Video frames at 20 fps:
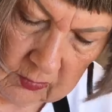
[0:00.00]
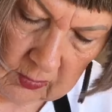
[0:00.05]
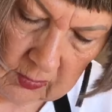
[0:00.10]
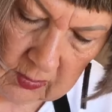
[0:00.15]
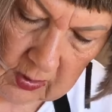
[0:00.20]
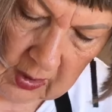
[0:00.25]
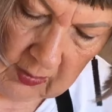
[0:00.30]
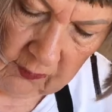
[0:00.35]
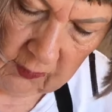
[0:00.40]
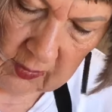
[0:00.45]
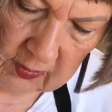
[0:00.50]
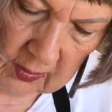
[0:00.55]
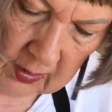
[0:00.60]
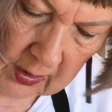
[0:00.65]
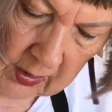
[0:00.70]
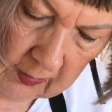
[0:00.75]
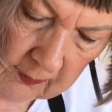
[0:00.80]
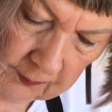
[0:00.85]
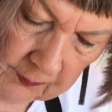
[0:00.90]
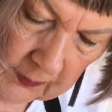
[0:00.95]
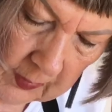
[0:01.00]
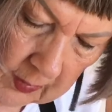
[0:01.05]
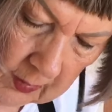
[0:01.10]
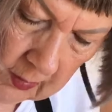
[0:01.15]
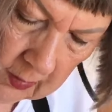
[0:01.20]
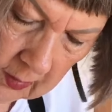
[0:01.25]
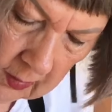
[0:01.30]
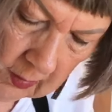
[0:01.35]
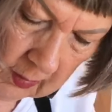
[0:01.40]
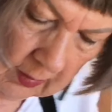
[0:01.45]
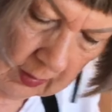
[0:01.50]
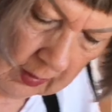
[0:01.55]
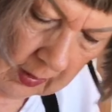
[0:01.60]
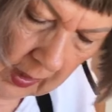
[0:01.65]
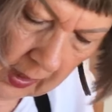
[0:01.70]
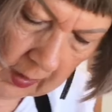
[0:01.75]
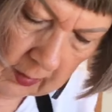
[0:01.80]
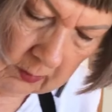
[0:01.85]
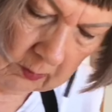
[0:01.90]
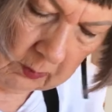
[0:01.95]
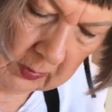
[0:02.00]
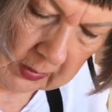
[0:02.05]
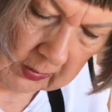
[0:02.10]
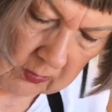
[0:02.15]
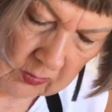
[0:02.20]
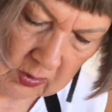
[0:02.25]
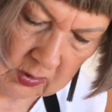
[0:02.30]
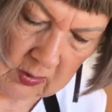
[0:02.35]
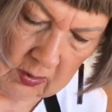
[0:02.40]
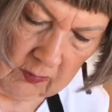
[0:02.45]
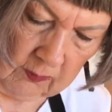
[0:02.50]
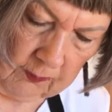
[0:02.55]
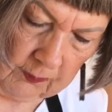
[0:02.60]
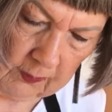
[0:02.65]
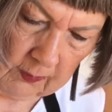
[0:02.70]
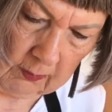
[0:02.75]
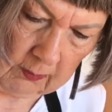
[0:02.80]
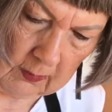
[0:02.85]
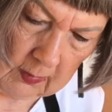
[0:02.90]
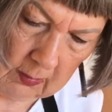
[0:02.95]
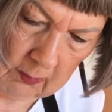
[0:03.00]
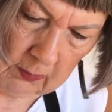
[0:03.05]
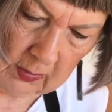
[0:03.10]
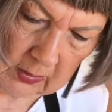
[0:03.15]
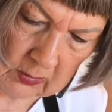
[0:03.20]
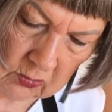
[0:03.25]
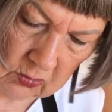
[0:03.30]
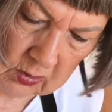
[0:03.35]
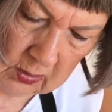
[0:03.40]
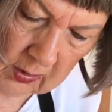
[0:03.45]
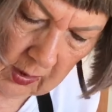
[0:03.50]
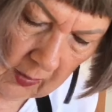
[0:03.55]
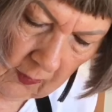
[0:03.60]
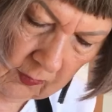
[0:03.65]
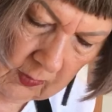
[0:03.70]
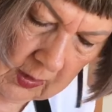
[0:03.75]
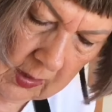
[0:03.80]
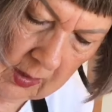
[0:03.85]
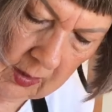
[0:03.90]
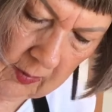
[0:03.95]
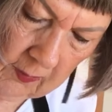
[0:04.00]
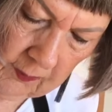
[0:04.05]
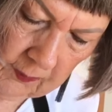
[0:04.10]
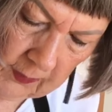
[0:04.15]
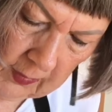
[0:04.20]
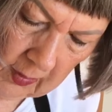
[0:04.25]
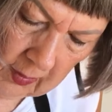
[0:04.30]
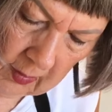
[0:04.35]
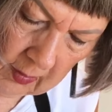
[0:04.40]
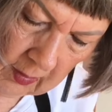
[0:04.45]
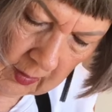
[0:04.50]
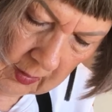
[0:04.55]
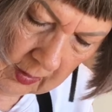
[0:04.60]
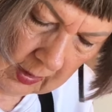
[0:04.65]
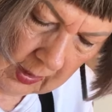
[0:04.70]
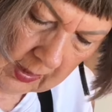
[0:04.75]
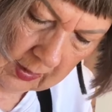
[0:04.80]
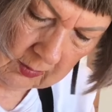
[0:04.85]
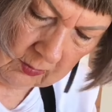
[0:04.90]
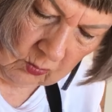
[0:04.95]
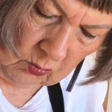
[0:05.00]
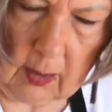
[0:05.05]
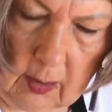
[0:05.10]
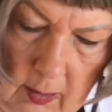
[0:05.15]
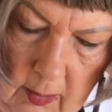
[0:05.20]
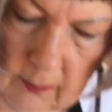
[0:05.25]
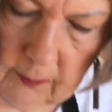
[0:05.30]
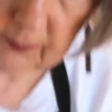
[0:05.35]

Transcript: to see if there's any unmixed mixture down there. And yeah,